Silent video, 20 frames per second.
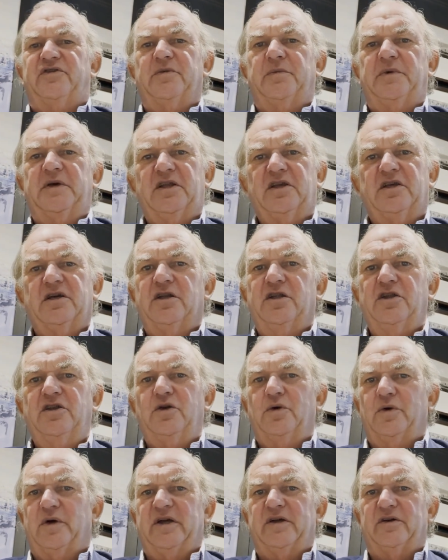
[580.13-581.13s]
to be able to go to
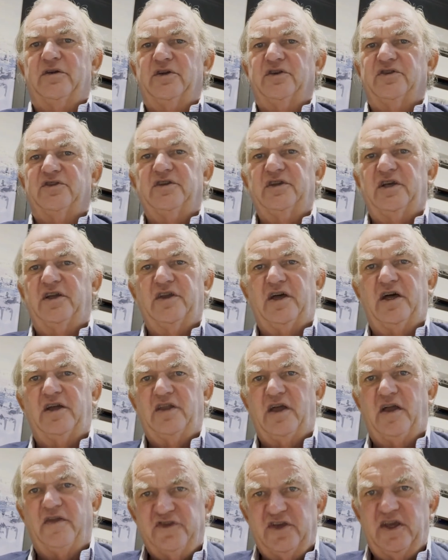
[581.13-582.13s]
new areas
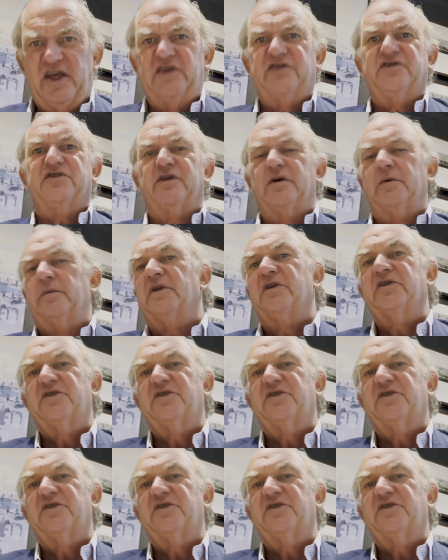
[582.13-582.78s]
and test them, and to